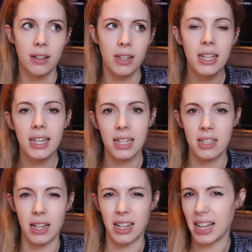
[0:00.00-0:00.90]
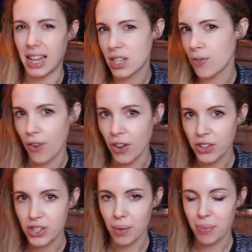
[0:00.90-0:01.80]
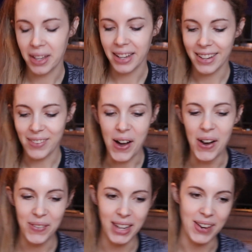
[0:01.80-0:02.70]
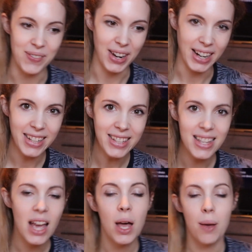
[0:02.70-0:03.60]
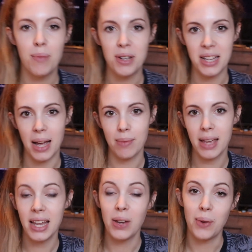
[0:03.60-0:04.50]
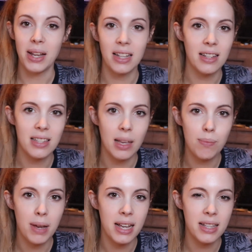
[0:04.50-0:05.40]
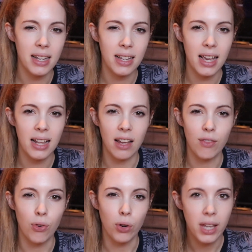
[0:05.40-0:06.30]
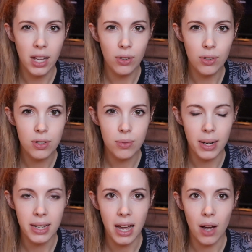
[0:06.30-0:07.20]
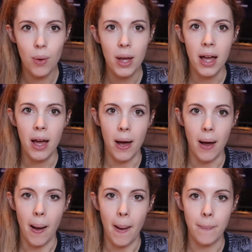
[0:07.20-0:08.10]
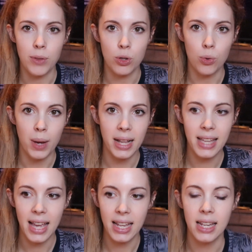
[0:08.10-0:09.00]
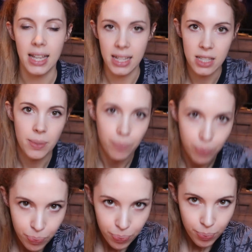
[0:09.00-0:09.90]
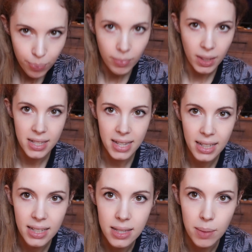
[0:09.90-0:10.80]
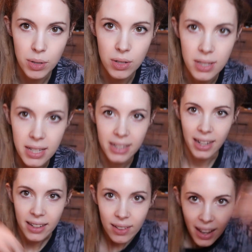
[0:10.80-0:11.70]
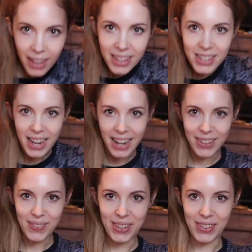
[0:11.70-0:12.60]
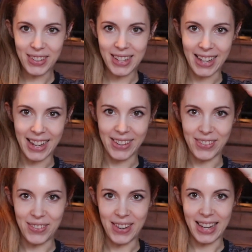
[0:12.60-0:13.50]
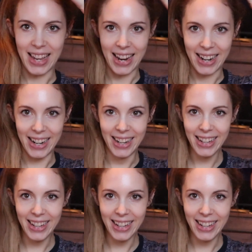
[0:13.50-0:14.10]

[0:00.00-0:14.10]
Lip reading: eating is like less fun or something when I'm pregnant, but I'm gaining weight at the same pace. I gained like 4 kilos right now. So weight gain is exactly the same. I'm just seeing like the light is shining on me. It looks like I got red hair,